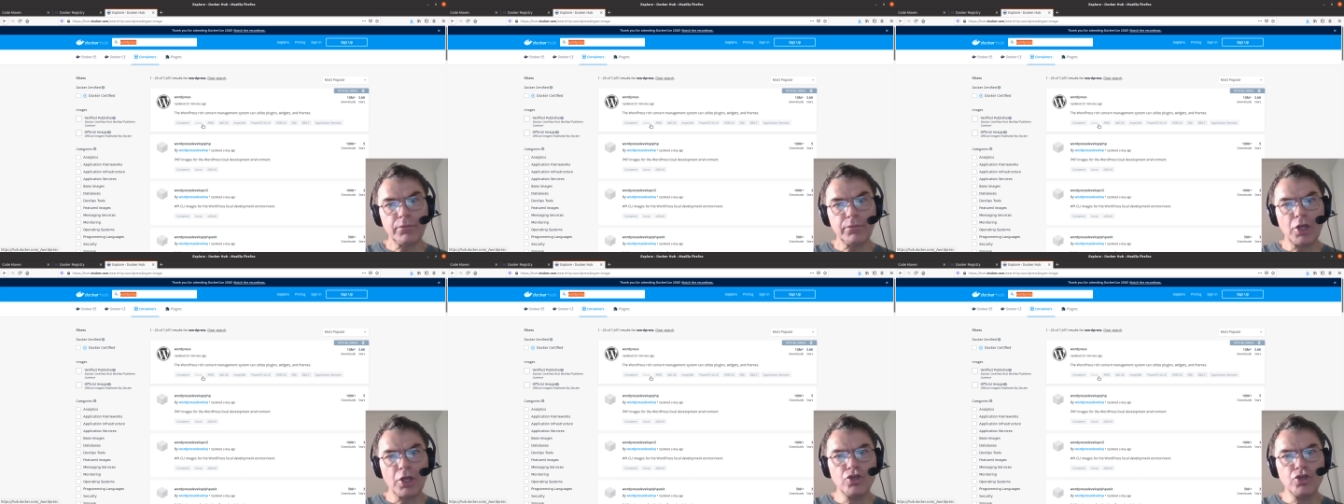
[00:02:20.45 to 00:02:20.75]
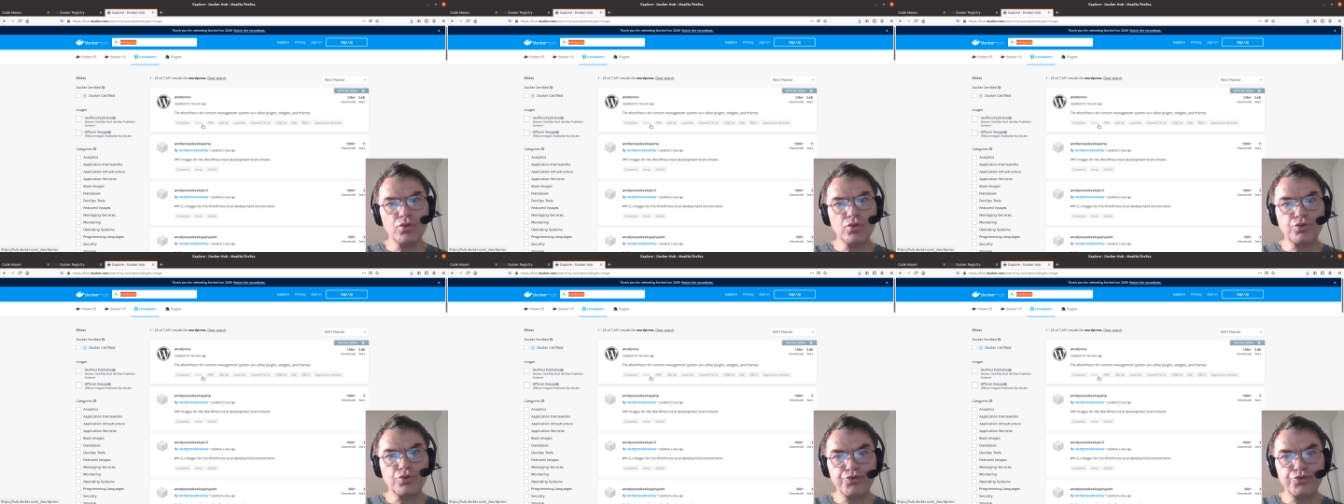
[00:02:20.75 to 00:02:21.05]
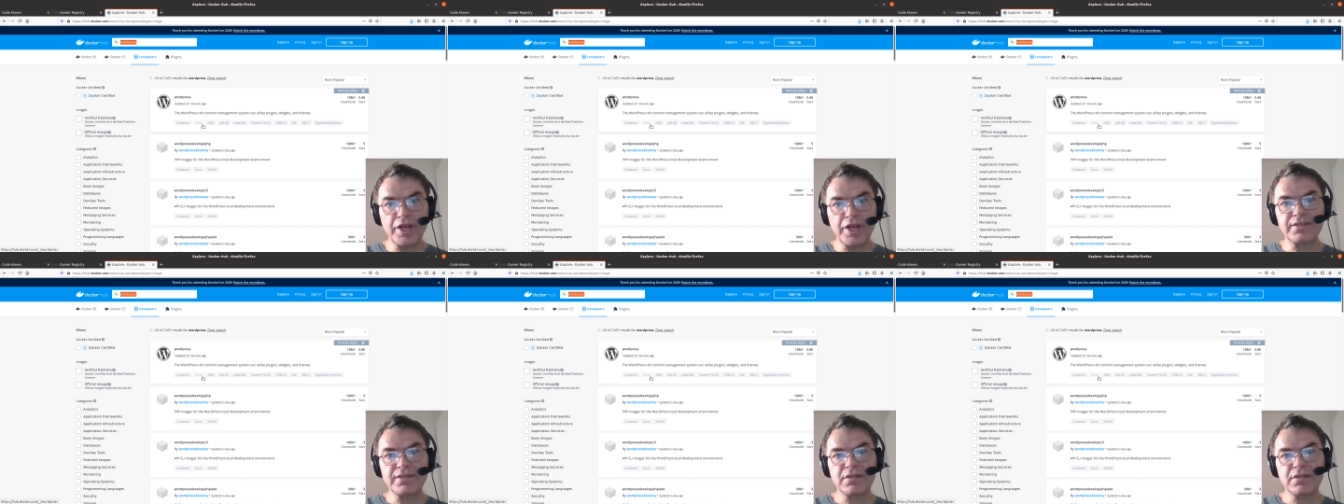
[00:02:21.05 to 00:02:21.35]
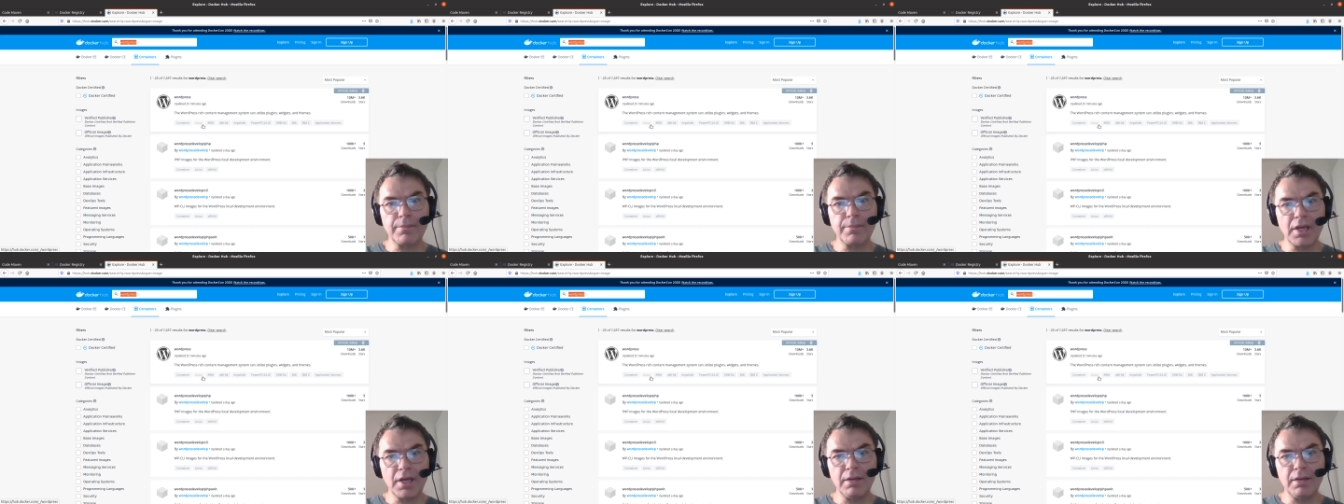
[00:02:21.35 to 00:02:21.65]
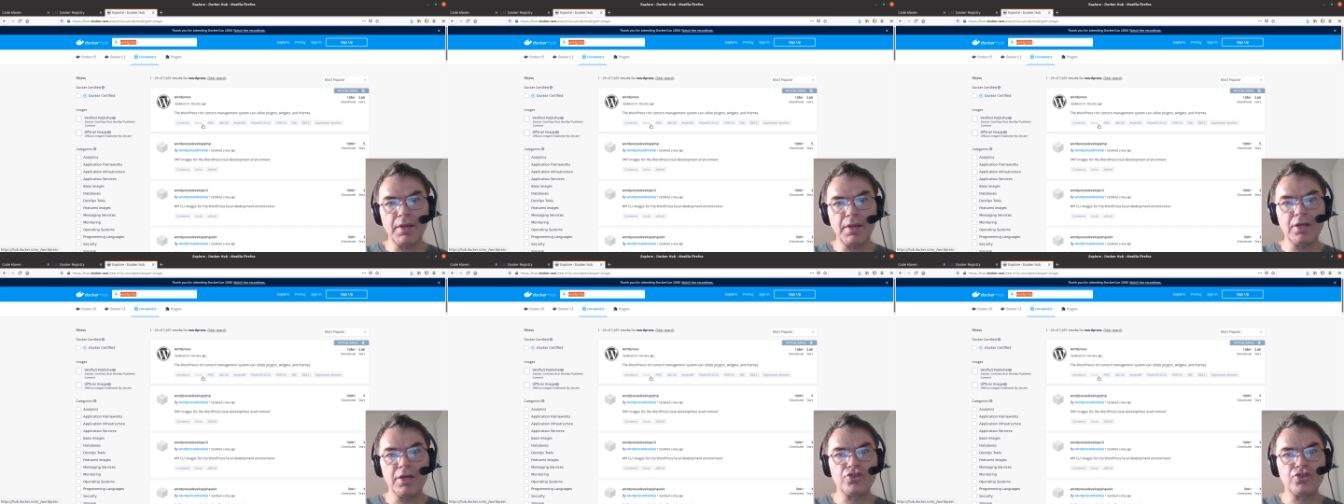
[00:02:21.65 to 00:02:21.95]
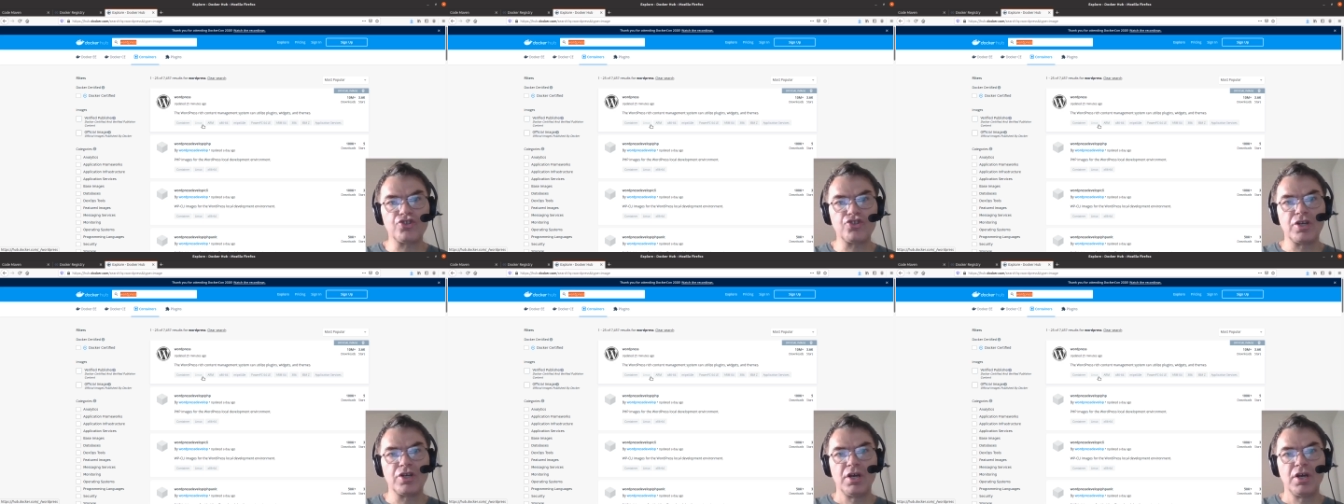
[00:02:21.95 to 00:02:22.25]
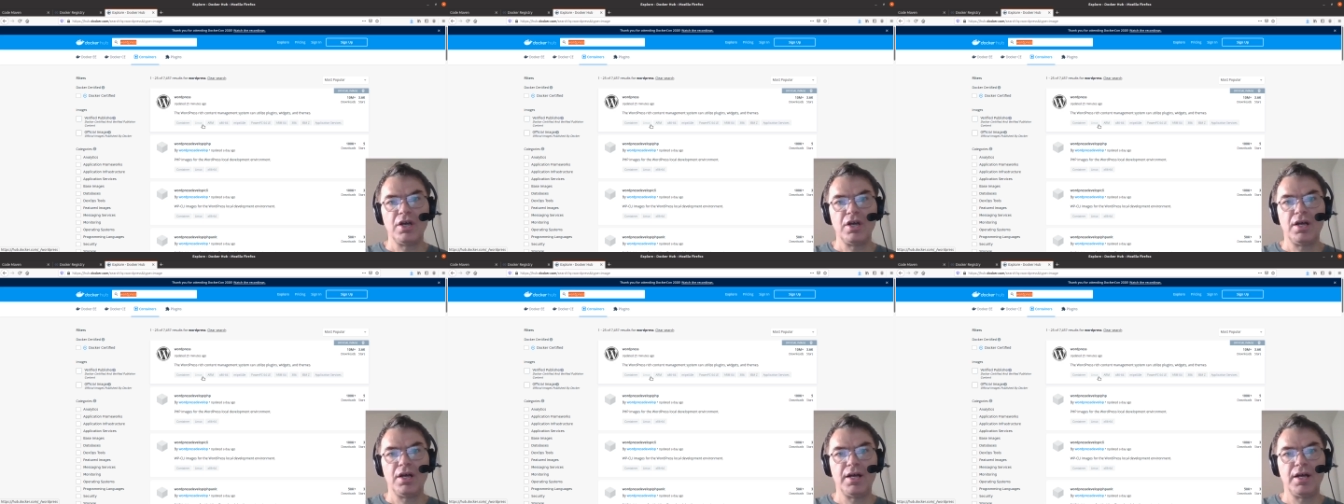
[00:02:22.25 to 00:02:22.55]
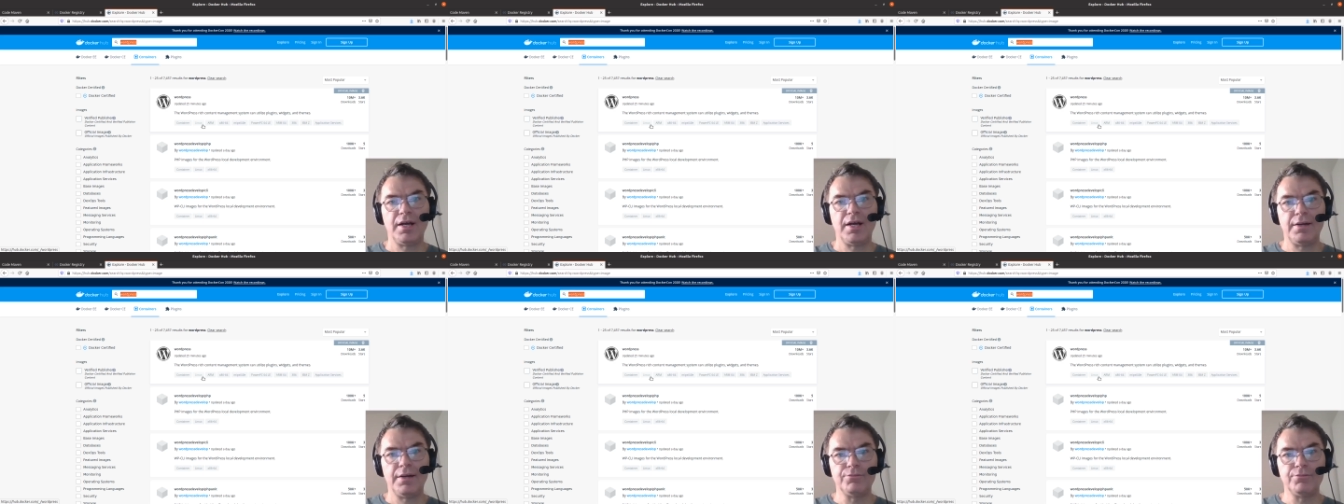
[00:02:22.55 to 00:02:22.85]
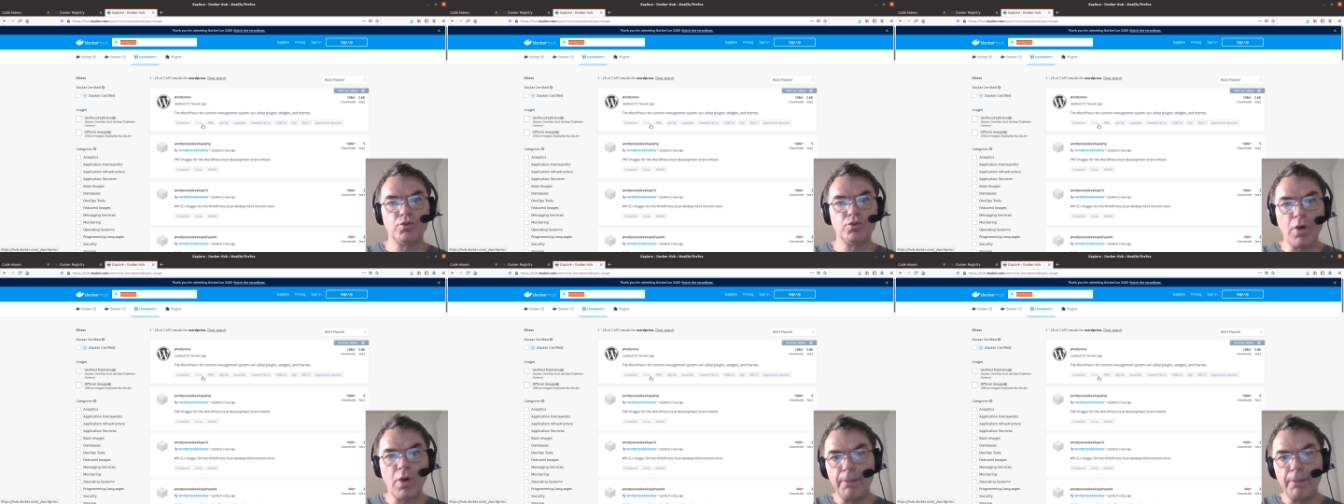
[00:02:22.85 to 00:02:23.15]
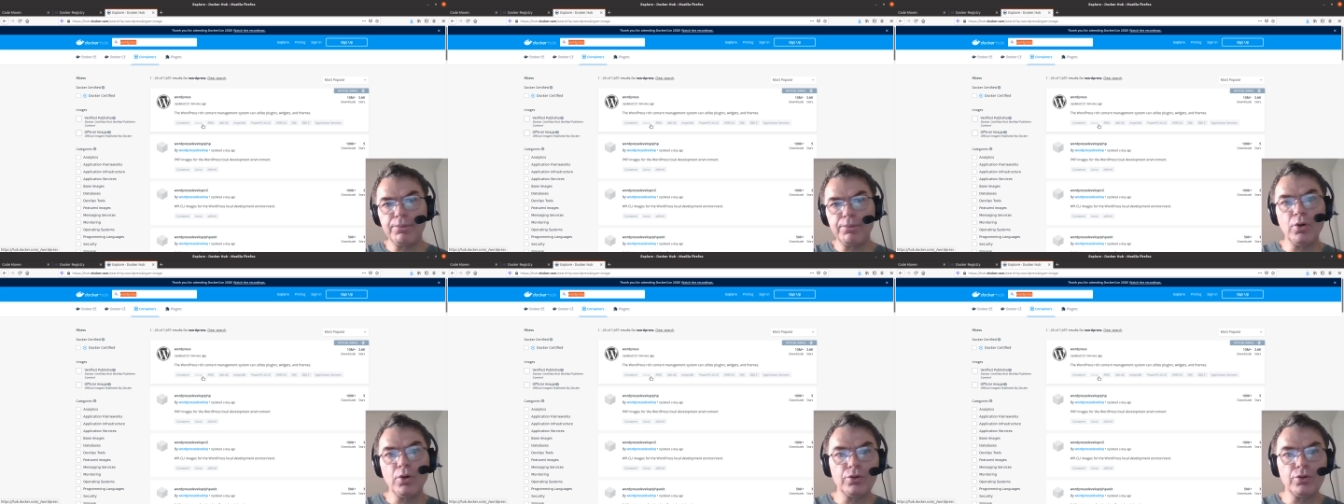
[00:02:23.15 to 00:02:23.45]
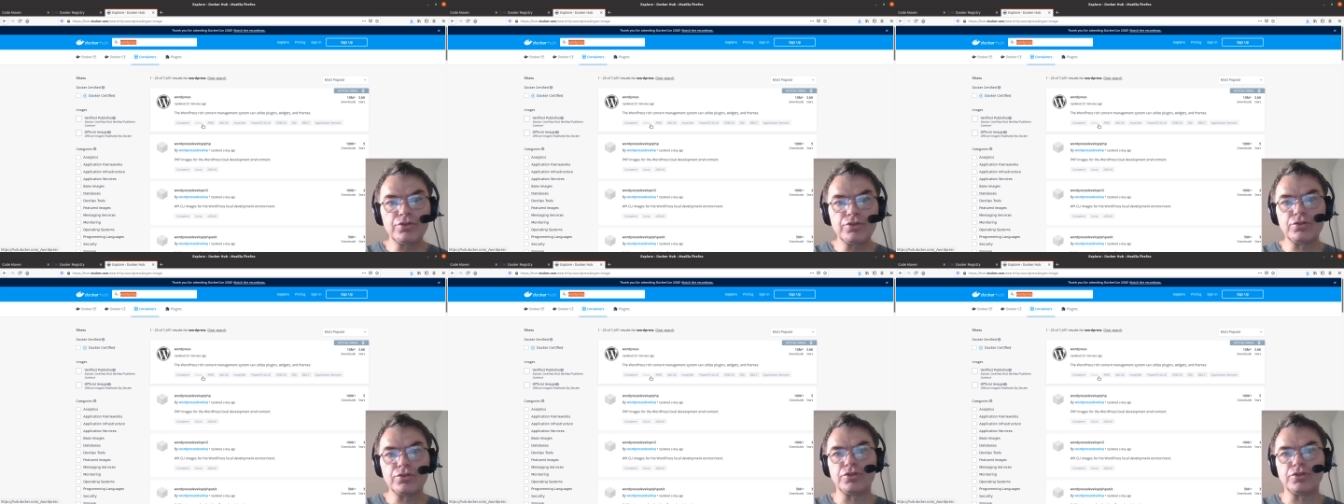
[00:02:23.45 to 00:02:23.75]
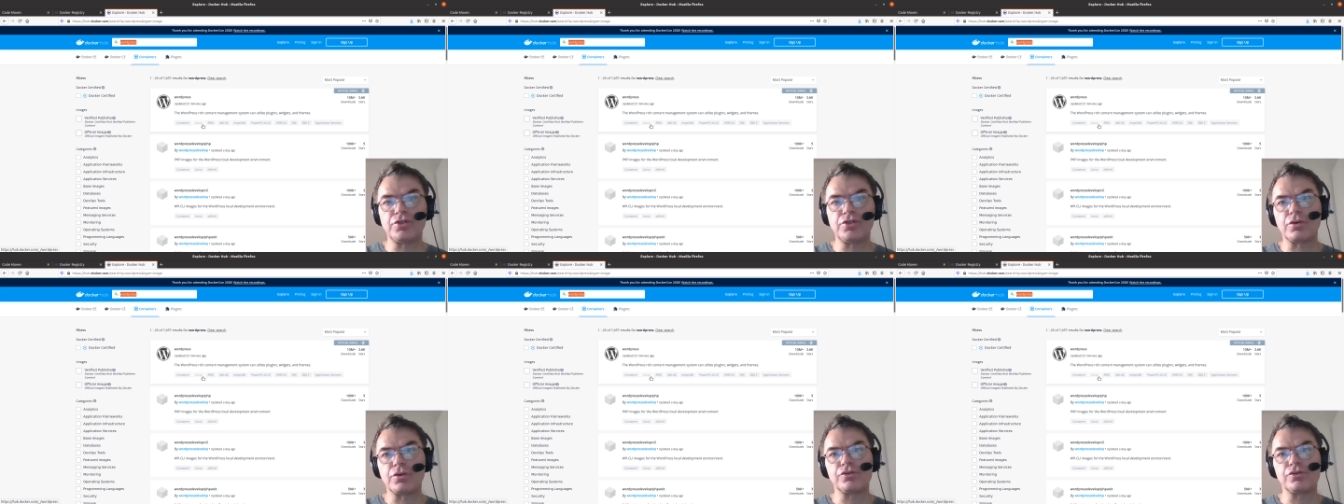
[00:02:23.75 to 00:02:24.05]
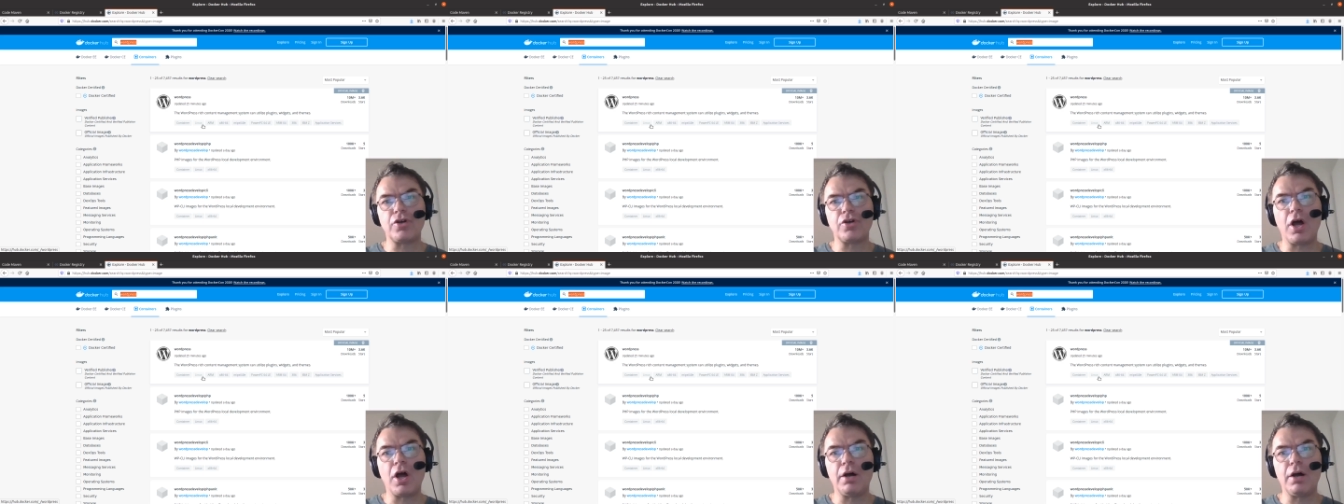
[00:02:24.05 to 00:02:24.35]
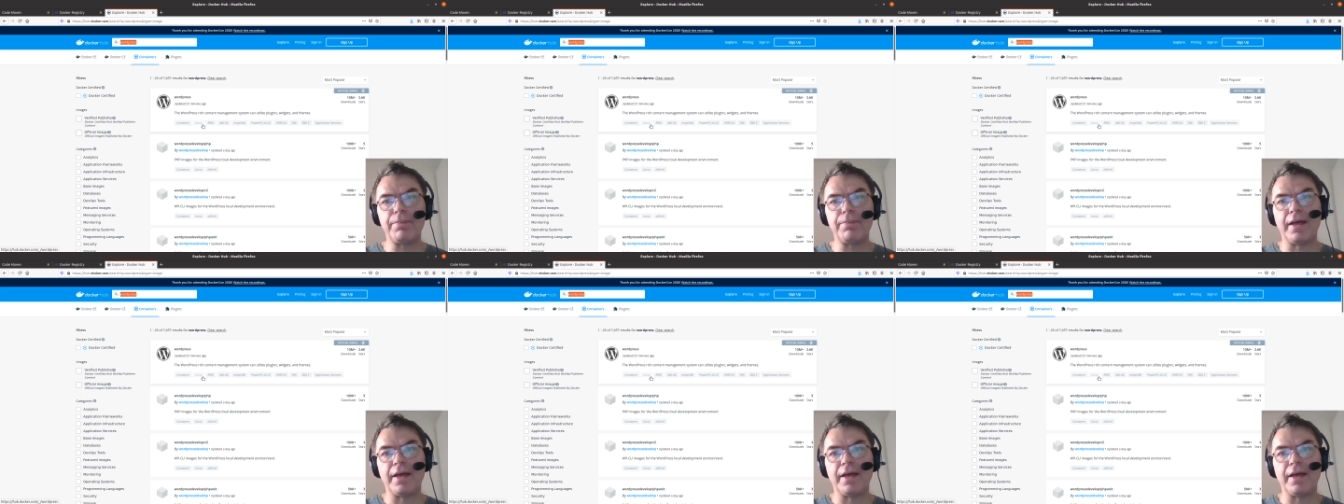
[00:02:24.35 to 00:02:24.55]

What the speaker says: you create some image, you upload to the Docker Hub,